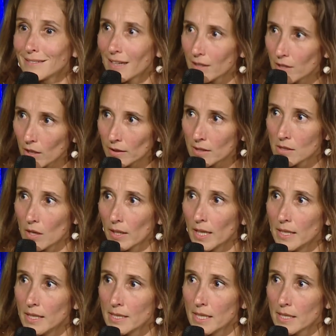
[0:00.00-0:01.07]
And so
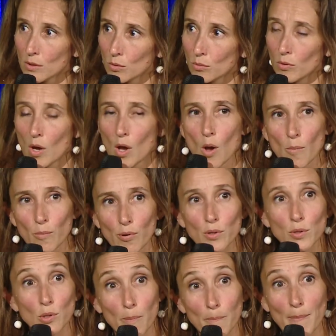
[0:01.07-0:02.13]
now is the time
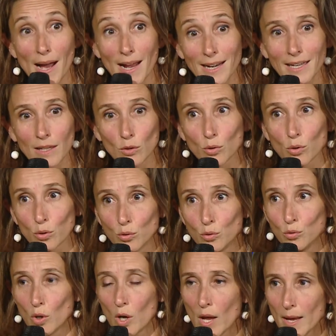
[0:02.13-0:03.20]
to really
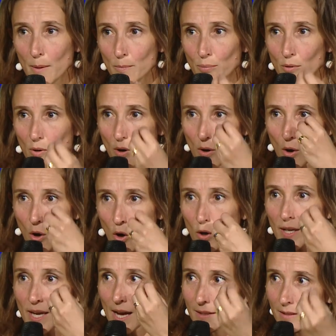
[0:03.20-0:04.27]
try and talk
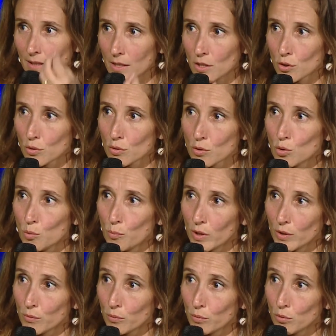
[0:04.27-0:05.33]
between ourselves, to
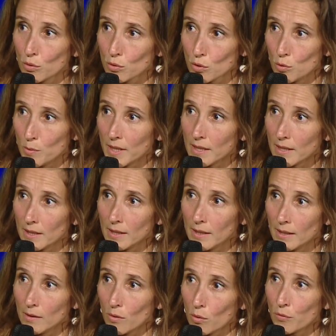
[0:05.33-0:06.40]
talk to each other,
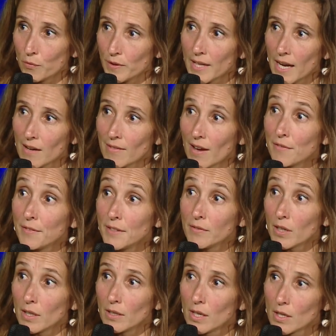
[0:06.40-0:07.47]
and
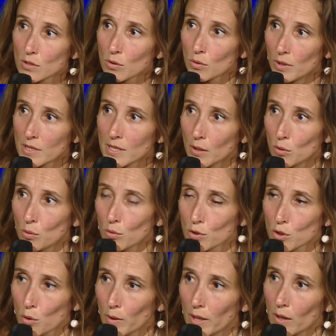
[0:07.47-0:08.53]
then
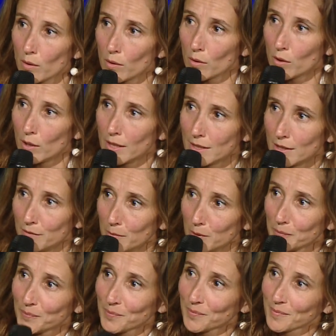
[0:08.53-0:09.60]
focus on
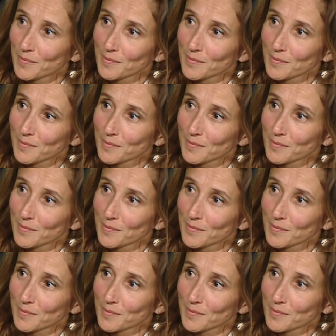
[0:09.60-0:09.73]
the